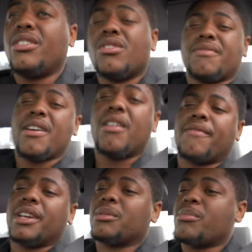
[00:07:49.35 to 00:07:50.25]
You can find it on
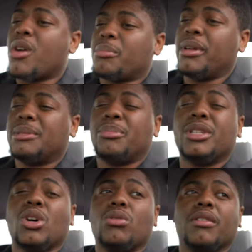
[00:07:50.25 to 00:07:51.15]
Facebook Marketplace,
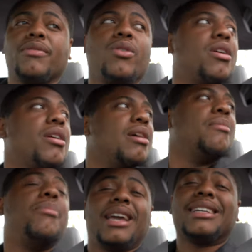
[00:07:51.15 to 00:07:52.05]
but don't look for it
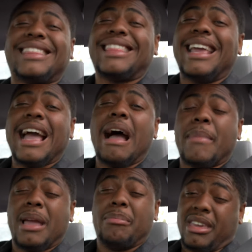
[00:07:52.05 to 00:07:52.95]
because I think I
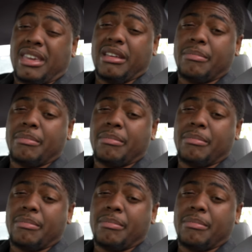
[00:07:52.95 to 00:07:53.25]
might pick it